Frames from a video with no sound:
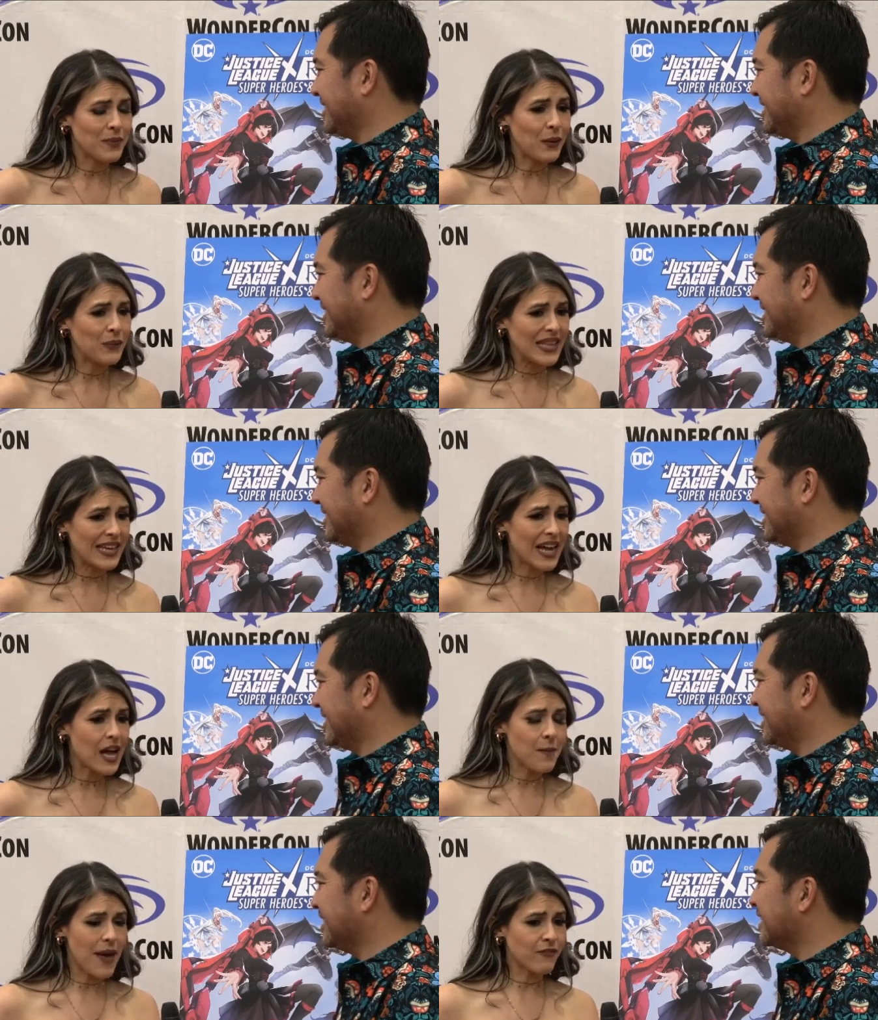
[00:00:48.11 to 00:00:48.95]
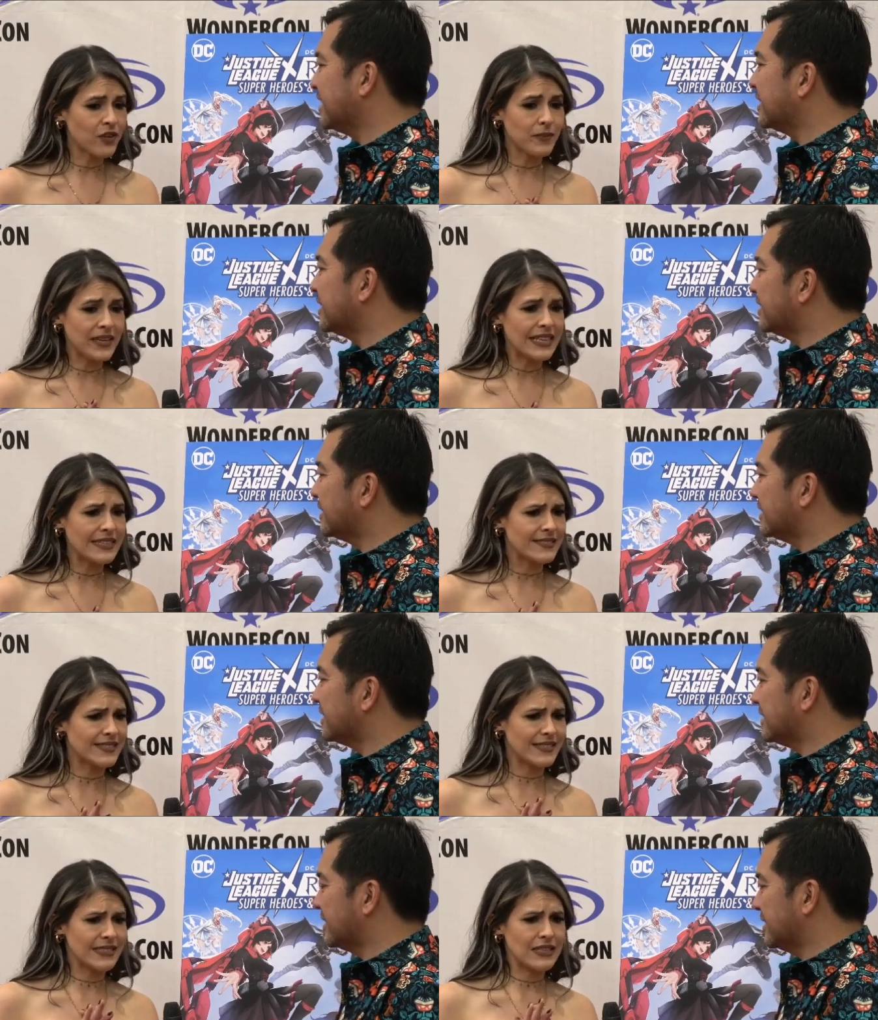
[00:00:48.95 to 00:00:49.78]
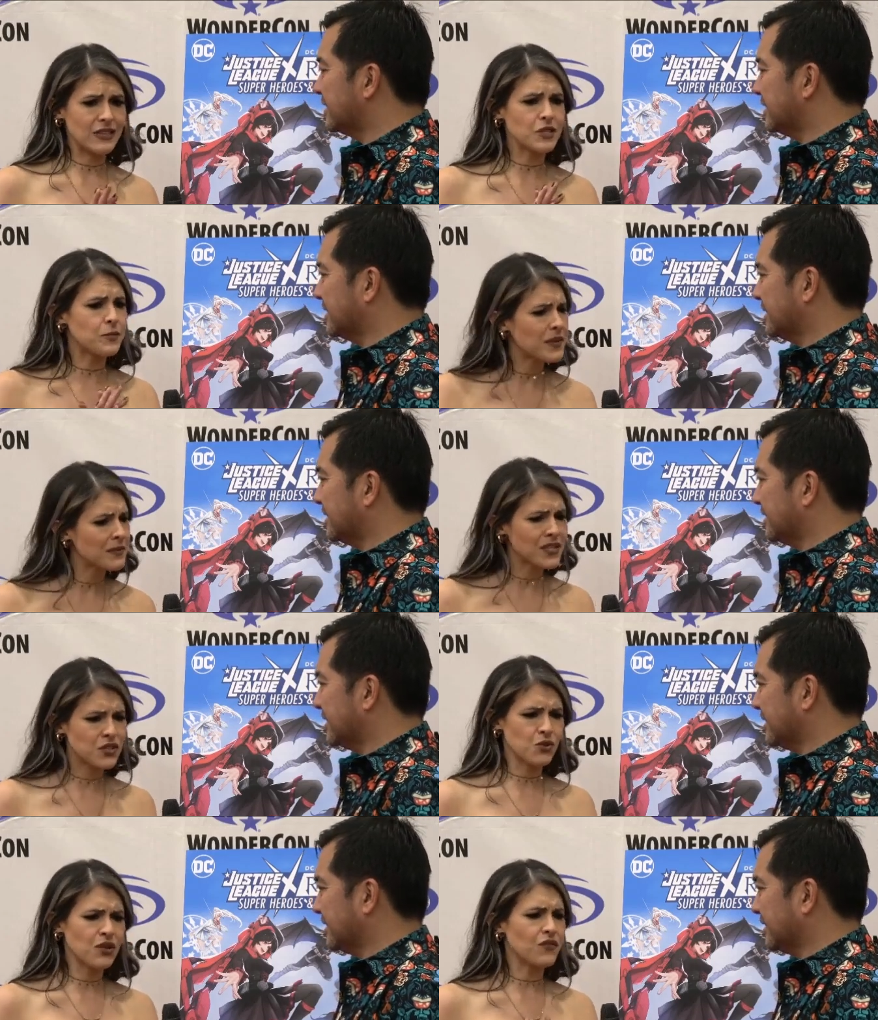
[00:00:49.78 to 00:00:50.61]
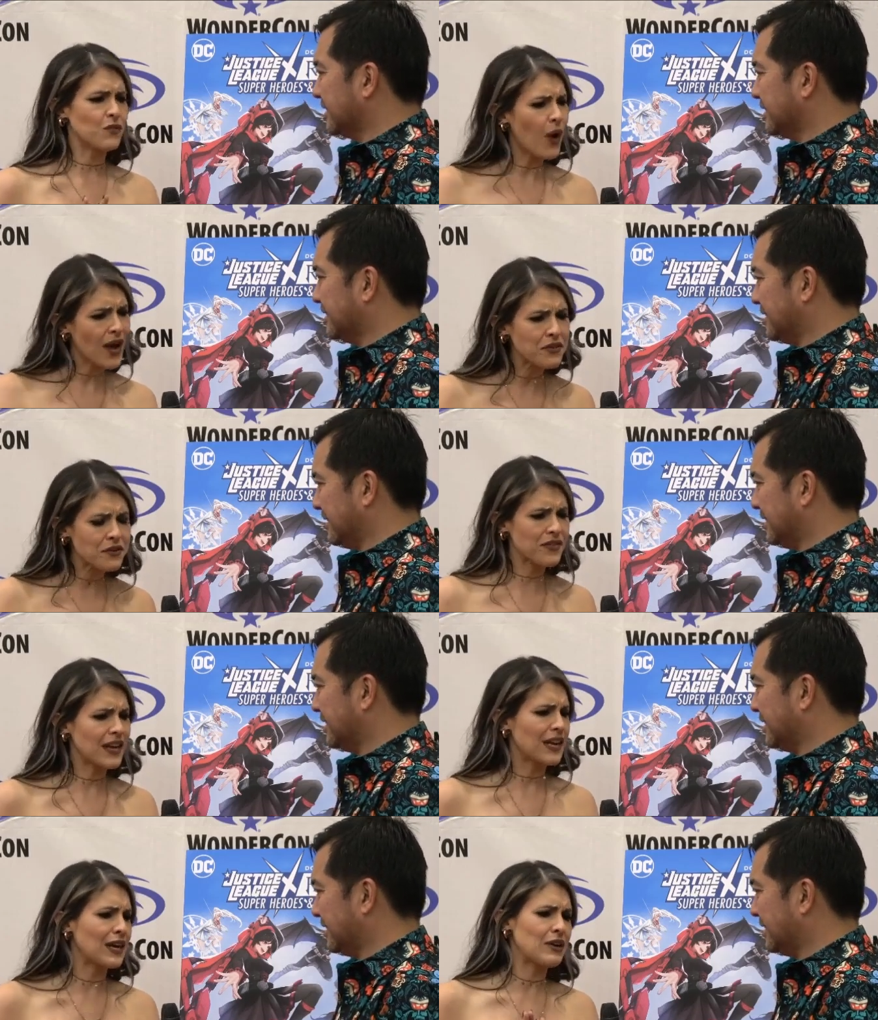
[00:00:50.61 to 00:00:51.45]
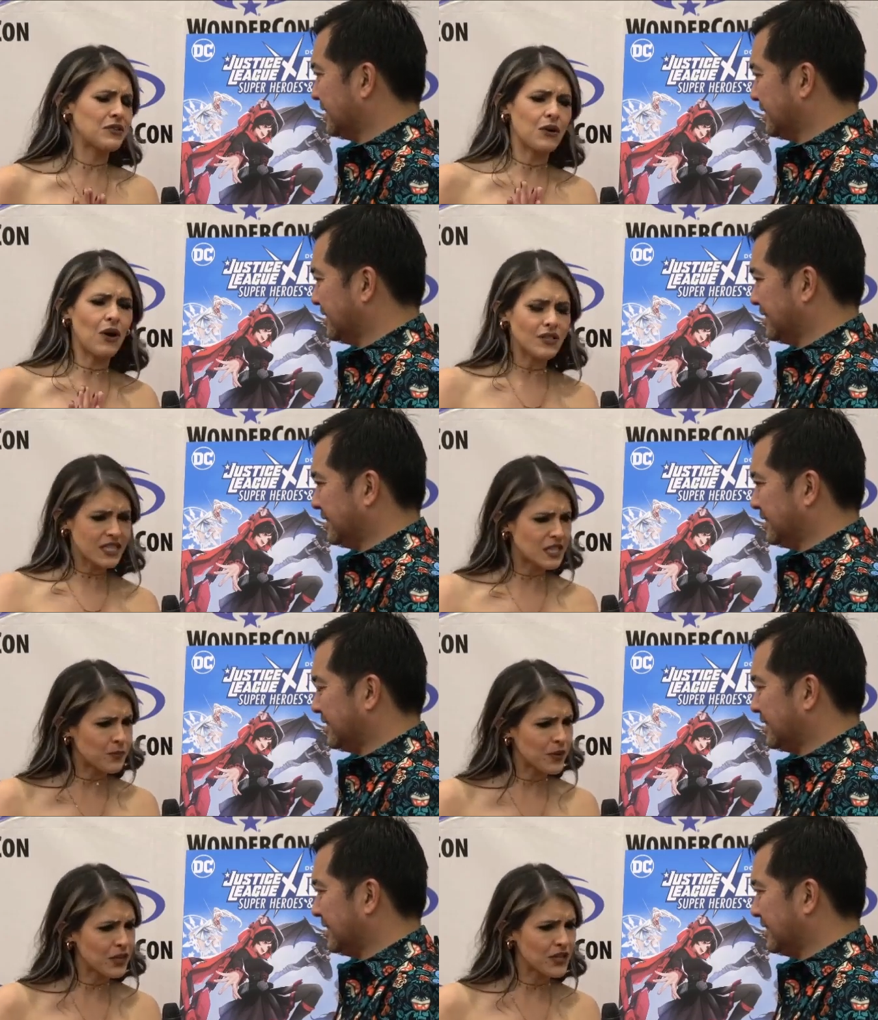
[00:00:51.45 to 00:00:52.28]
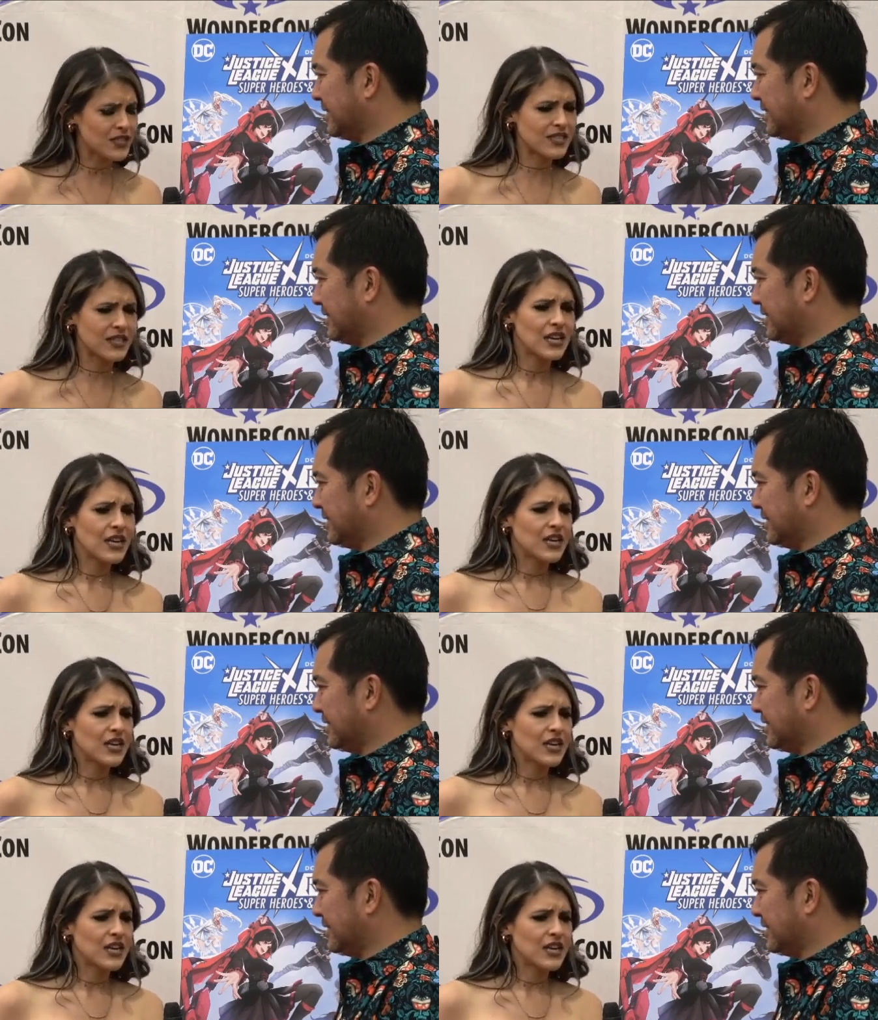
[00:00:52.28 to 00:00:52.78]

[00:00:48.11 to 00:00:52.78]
Speaker 1: But when they come, everybody is there's a big mystery of why they're there. They're all dispersed.